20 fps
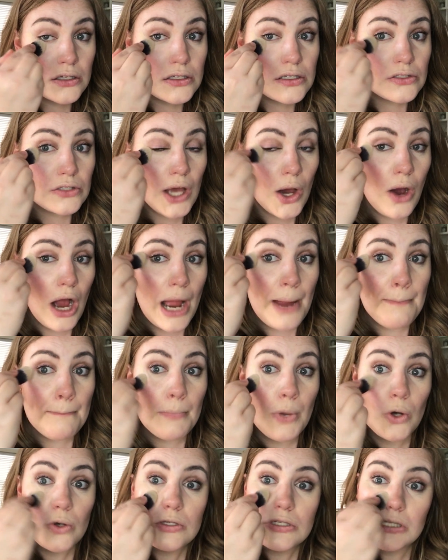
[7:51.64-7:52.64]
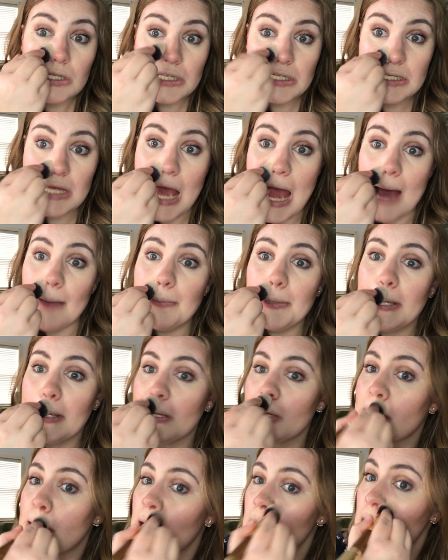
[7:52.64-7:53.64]
So I'm mostly
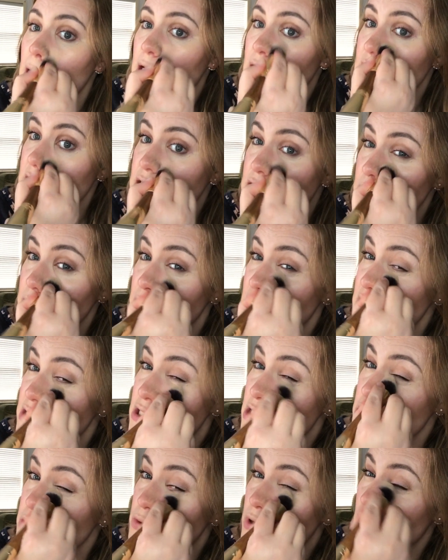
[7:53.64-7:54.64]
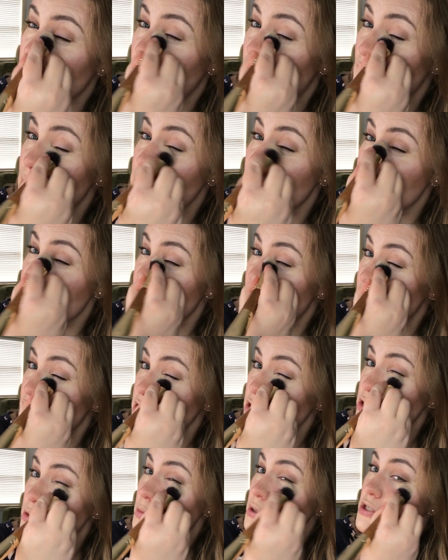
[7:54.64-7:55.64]
tapping in some places where I maybe have a
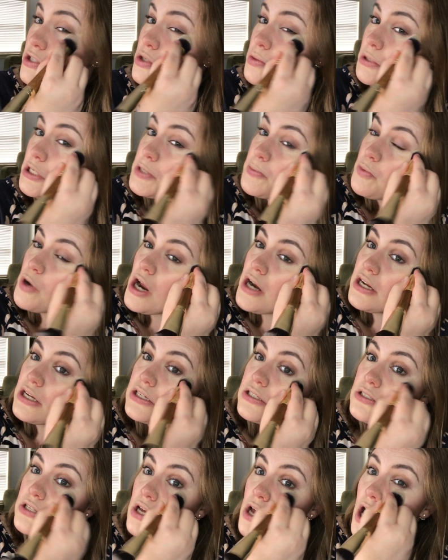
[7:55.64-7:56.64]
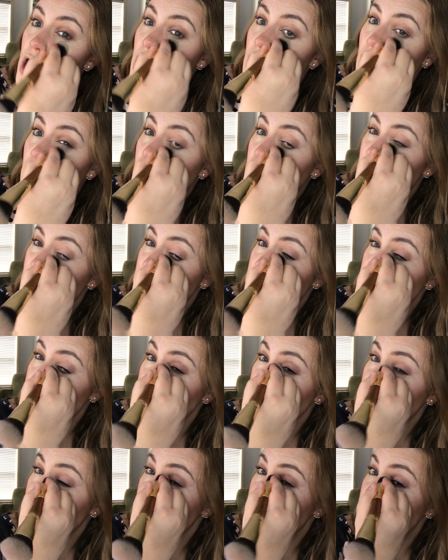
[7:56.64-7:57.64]
little bit too much product. I'll maybe do a
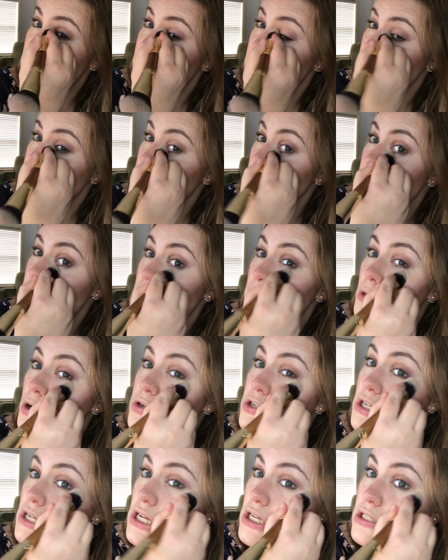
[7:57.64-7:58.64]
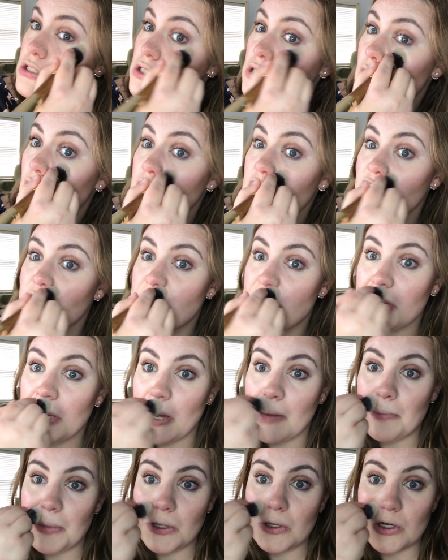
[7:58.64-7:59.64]
little bit of a sweeping motion to kind of pick
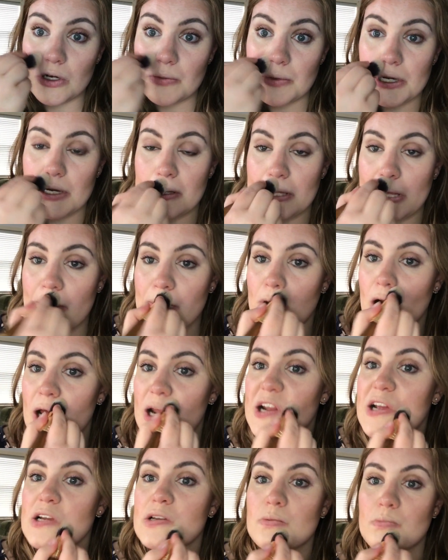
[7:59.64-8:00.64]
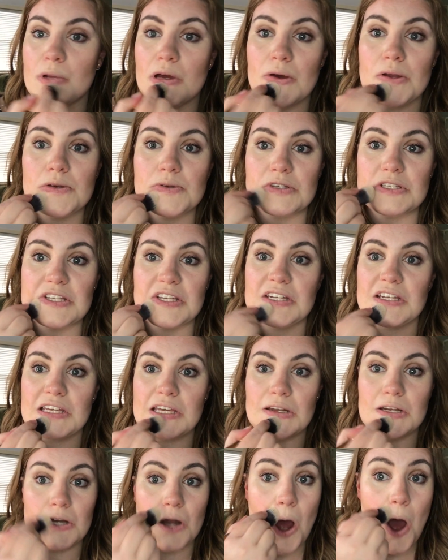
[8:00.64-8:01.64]
up a little bit of that product, but I'm just gonna
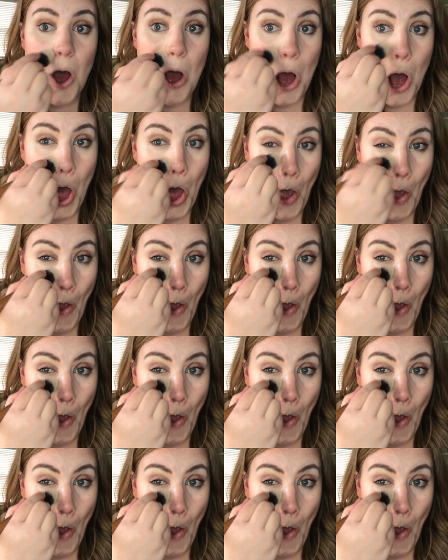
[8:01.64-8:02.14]
get it all